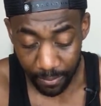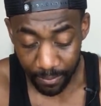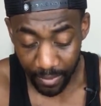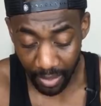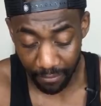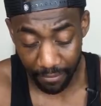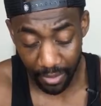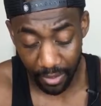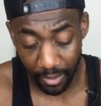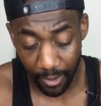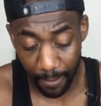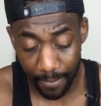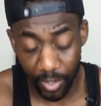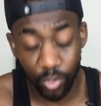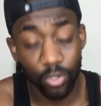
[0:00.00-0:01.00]
I think
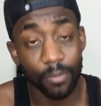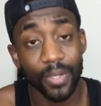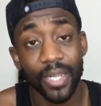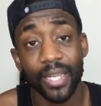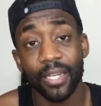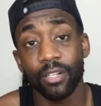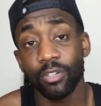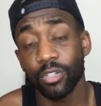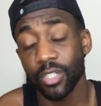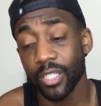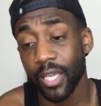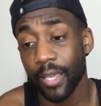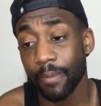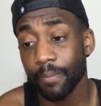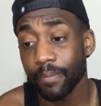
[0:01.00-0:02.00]
McTominay had a good
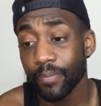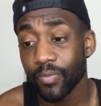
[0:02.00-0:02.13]
game.